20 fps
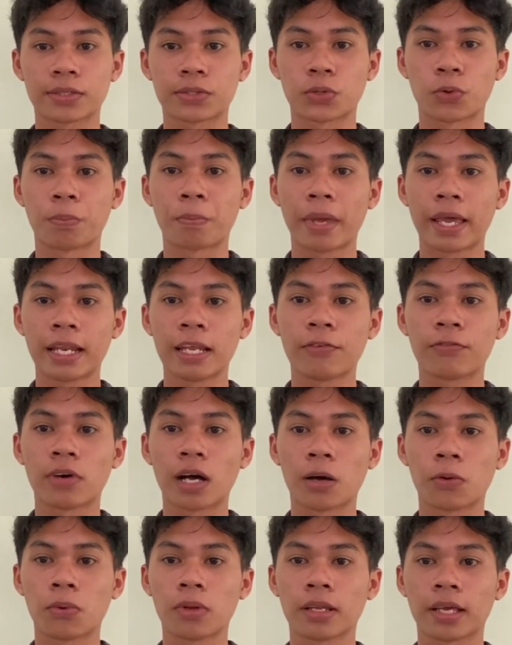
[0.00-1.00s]
too many
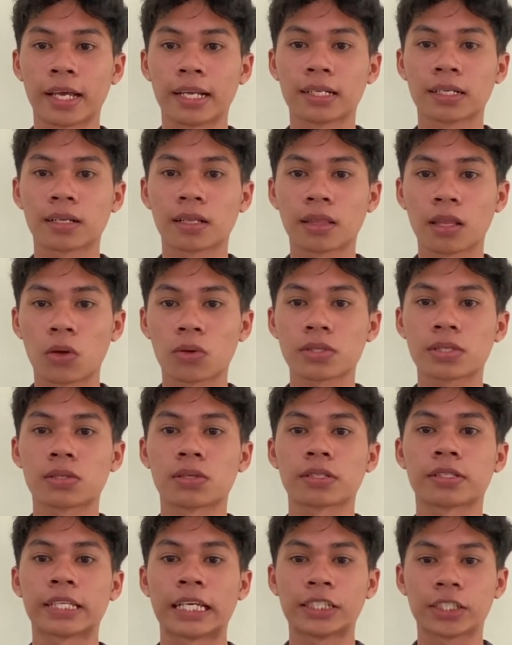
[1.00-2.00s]
vowels in close
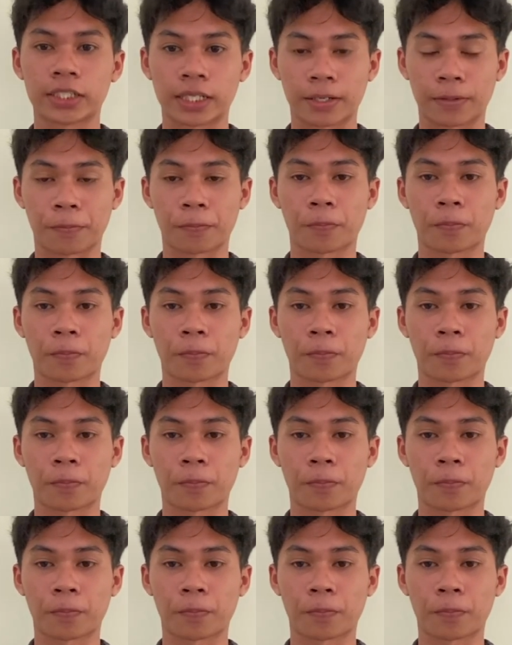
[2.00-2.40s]
succession.